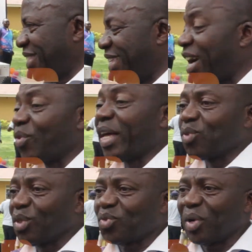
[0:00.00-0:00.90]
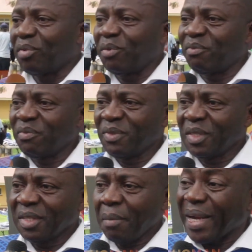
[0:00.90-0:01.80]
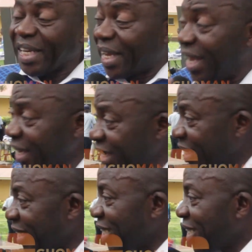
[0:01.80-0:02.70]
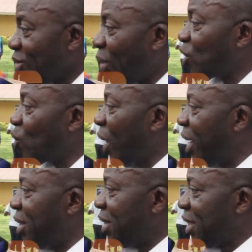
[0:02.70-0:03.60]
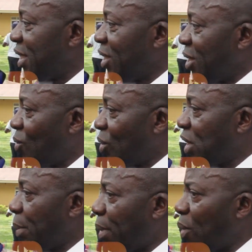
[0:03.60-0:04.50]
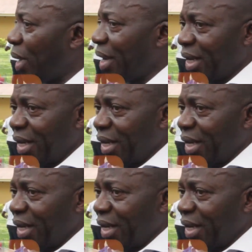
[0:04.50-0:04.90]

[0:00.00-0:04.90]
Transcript: Now that was trouble. But again, what you had was the power.